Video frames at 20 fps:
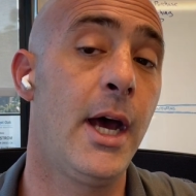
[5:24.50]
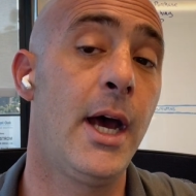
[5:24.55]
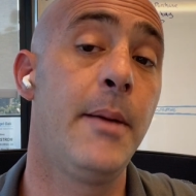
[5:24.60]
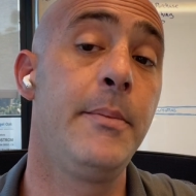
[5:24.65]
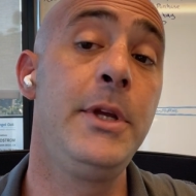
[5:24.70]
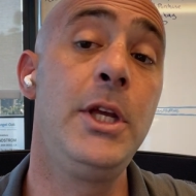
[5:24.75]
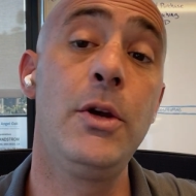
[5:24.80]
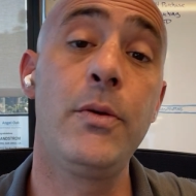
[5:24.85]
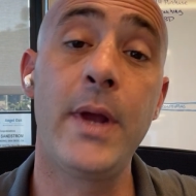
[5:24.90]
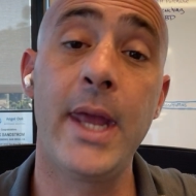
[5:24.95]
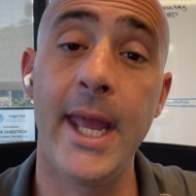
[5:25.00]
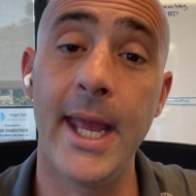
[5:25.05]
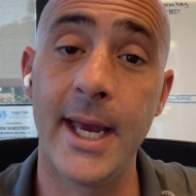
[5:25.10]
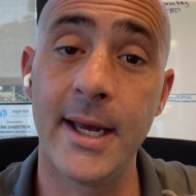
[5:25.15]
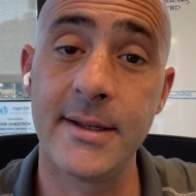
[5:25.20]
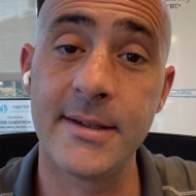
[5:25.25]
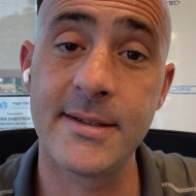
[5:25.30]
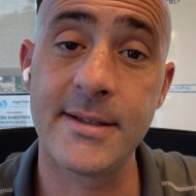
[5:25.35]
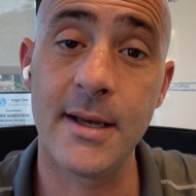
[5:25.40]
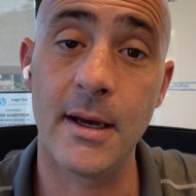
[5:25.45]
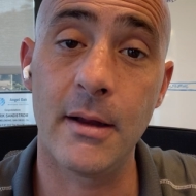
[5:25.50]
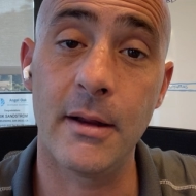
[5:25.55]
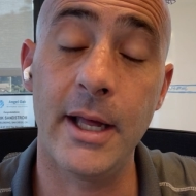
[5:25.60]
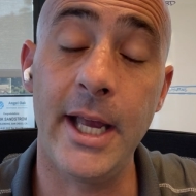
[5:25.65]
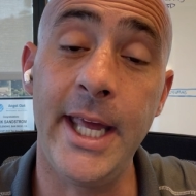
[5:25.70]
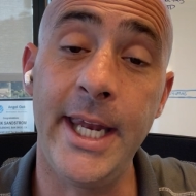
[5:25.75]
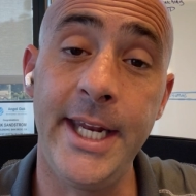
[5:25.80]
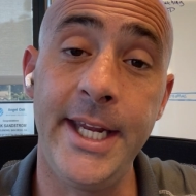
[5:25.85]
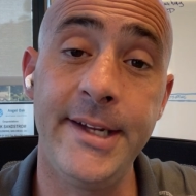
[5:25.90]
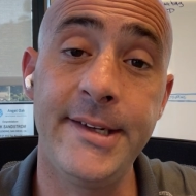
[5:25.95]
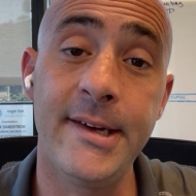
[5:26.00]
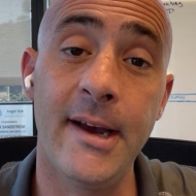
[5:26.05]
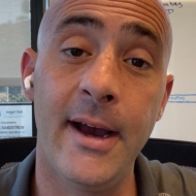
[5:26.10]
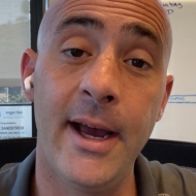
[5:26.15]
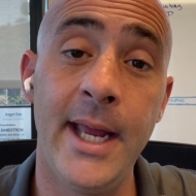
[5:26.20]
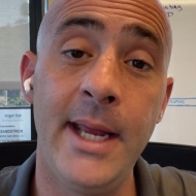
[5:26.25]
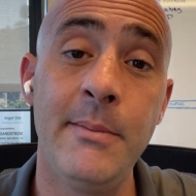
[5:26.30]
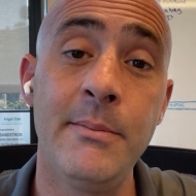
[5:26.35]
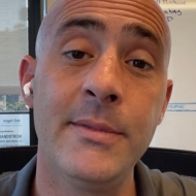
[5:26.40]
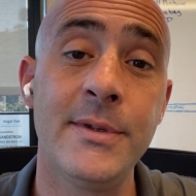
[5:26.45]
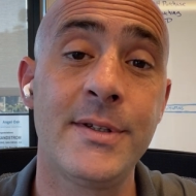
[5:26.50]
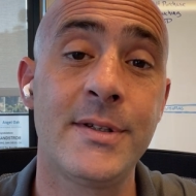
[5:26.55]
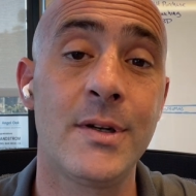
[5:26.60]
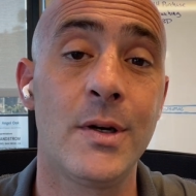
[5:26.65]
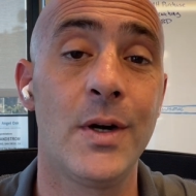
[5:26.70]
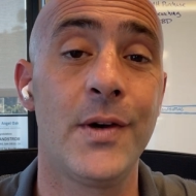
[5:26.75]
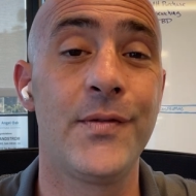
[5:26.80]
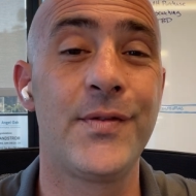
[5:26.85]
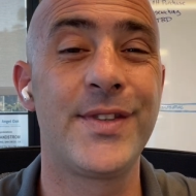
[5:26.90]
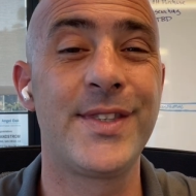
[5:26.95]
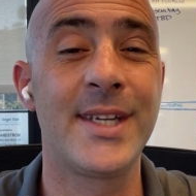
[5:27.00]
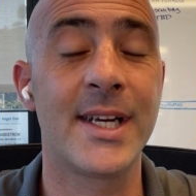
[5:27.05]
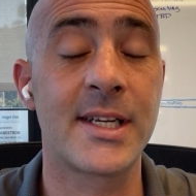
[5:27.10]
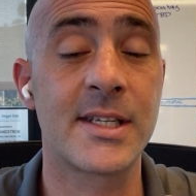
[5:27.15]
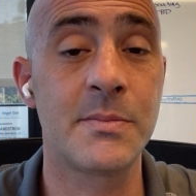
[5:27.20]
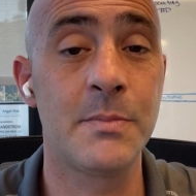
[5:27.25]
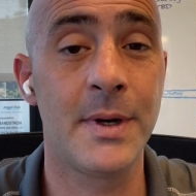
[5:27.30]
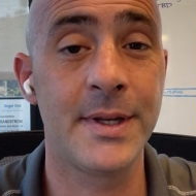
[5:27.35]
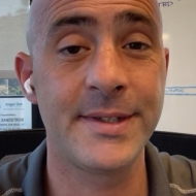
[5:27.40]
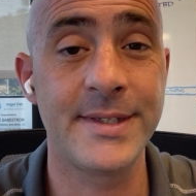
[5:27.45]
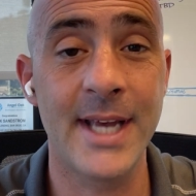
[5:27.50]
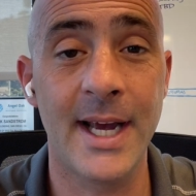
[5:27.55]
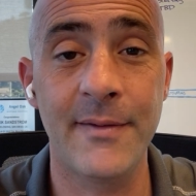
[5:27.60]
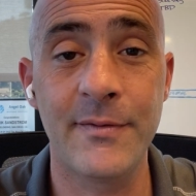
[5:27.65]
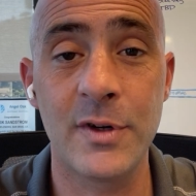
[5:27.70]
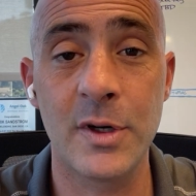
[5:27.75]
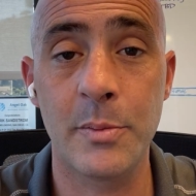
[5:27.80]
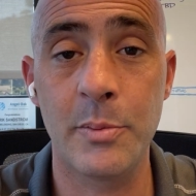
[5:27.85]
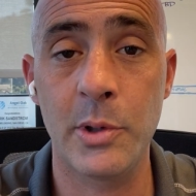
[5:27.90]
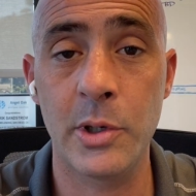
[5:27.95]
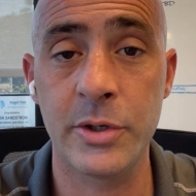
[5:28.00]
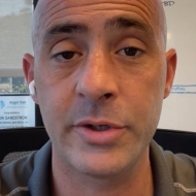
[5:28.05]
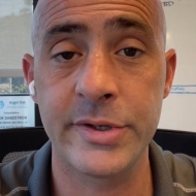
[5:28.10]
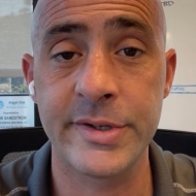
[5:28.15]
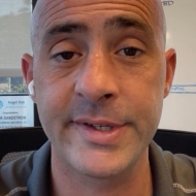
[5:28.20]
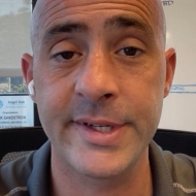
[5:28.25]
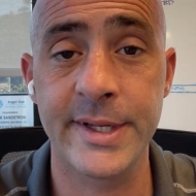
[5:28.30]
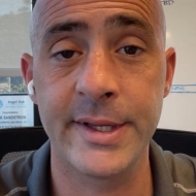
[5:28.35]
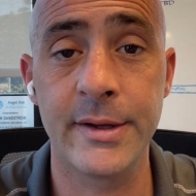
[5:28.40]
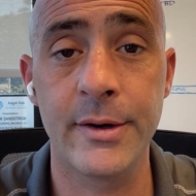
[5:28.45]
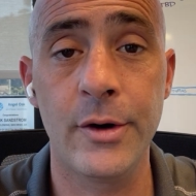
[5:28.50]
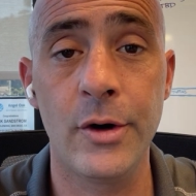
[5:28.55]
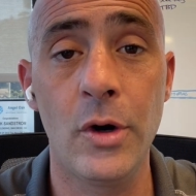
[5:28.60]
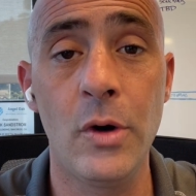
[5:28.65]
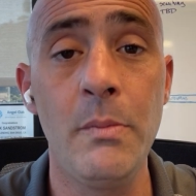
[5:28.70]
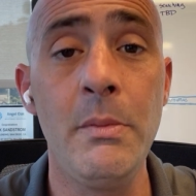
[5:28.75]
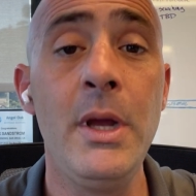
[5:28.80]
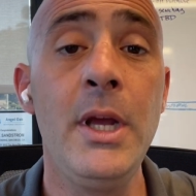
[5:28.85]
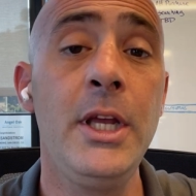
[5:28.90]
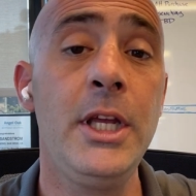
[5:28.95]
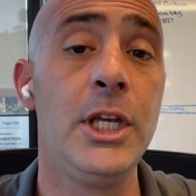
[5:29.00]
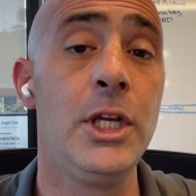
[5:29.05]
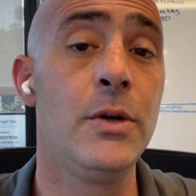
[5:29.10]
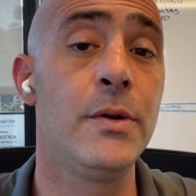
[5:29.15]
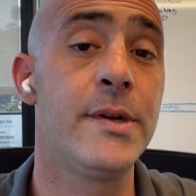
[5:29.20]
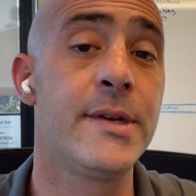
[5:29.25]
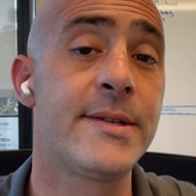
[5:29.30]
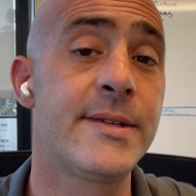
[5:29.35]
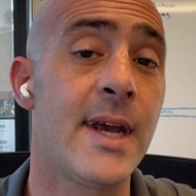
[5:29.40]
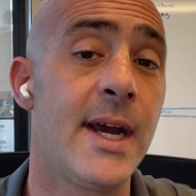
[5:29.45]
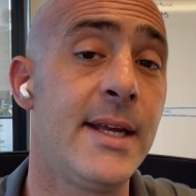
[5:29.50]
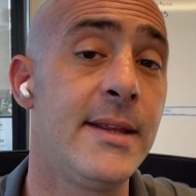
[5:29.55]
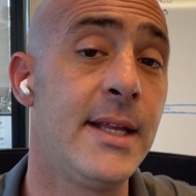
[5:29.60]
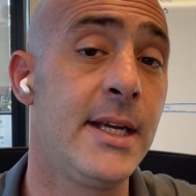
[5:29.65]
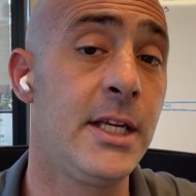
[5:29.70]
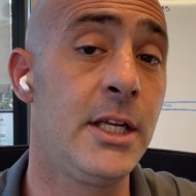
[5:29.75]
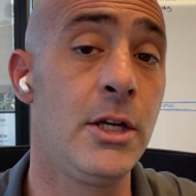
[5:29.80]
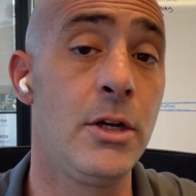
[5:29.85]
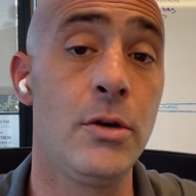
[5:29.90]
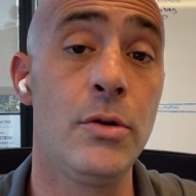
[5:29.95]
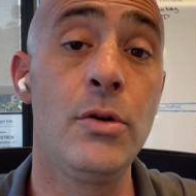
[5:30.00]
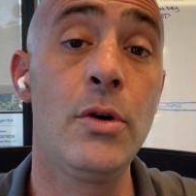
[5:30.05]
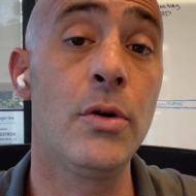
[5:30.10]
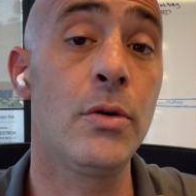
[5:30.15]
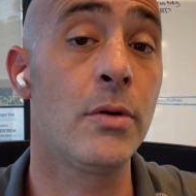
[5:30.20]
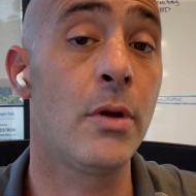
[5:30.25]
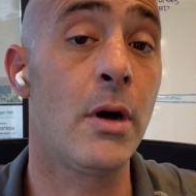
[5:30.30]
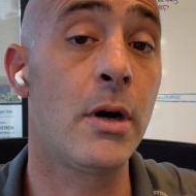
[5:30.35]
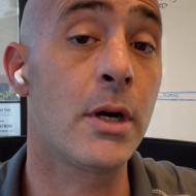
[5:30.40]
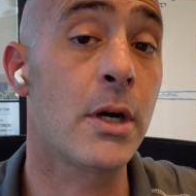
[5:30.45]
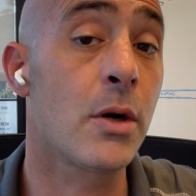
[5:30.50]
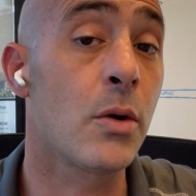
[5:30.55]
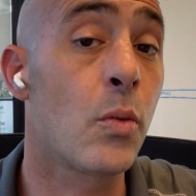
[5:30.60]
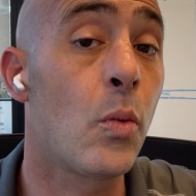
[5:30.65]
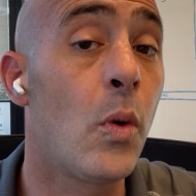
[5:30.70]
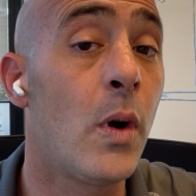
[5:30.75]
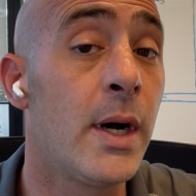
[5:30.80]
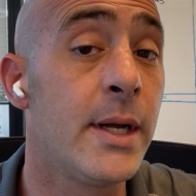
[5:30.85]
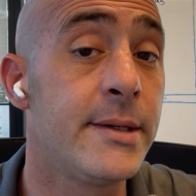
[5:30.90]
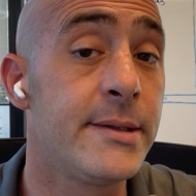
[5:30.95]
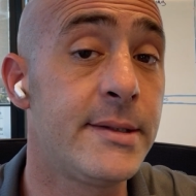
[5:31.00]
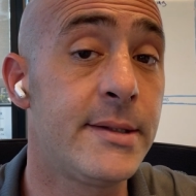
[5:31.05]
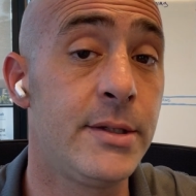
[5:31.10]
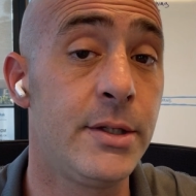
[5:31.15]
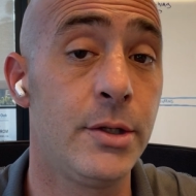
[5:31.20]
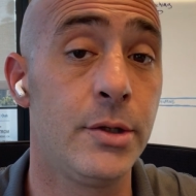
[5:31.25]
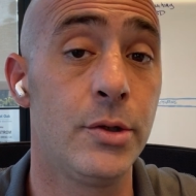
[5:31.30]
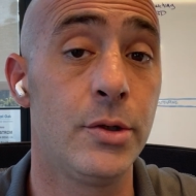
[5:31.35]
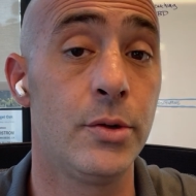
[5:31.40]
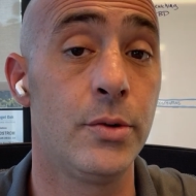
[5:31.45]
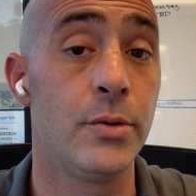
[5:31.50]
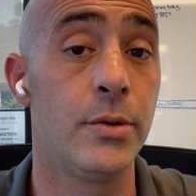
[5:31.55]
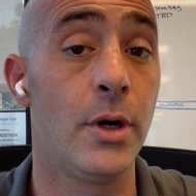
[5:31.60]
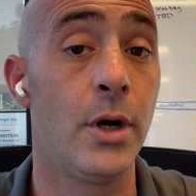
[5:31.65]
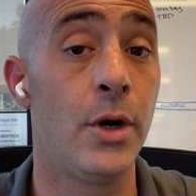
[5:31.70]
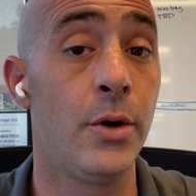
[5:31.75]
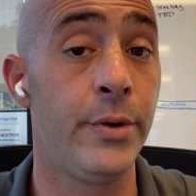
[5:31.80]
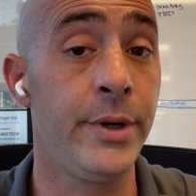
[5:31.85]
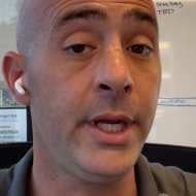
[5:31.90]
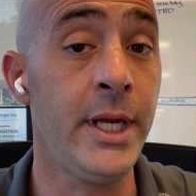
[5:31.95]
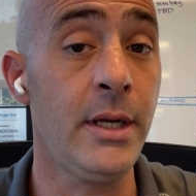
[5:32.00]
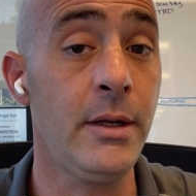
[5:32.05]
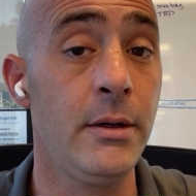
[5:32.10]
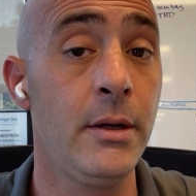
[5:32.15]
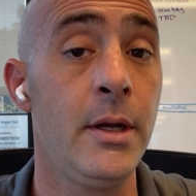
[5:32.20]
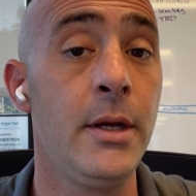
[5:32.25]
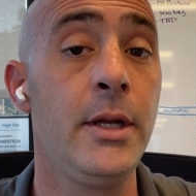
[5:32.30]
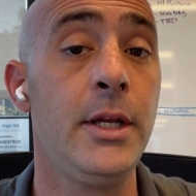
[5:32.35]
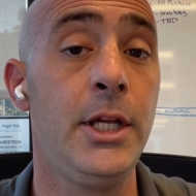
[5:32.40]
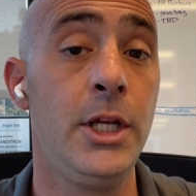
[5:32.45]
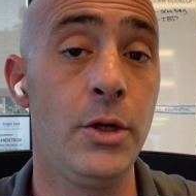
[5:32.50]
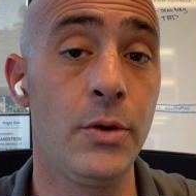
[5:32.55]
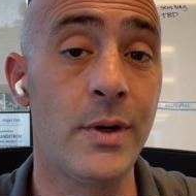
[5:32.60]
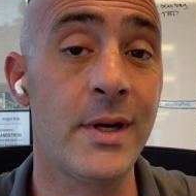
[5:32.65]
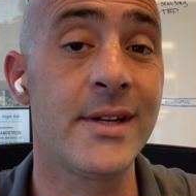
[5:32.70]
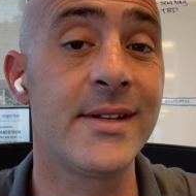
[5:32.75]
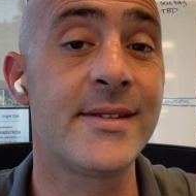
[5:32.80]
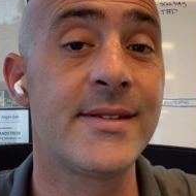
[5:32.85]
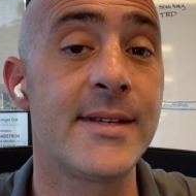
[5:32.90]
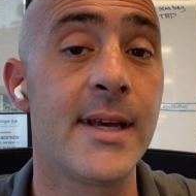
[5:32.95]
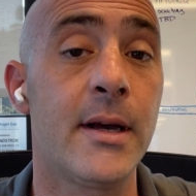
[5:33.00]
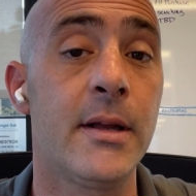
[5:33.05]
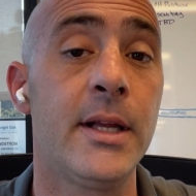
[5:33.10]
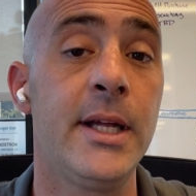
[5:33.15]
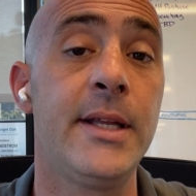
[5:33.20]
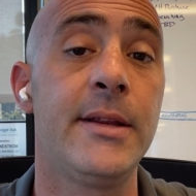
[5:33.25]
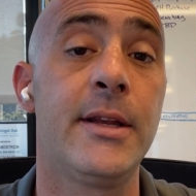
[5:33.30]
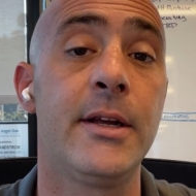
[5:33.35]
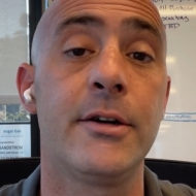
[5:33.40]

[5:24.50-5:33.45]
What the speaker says: You can sell anytime, so if 6 months after purchasing the home, you decide that you no longer want to own it, you can sell it.